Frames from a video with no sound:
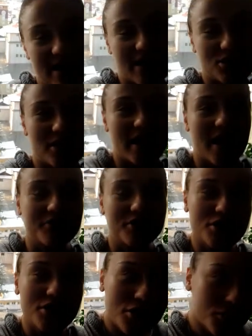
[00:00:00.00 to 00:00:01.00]
it's actually
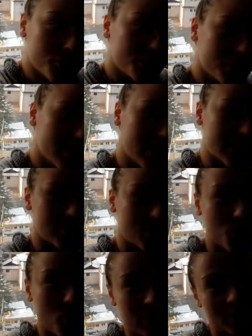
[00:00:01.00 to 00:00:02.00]
afternoon.
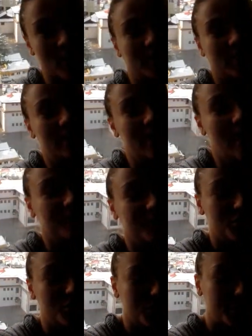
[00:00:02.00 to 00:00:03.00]
It's 1 o'clock in the
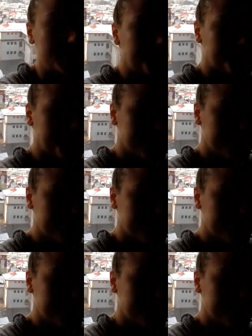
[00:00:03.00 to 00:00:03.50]
afternoon.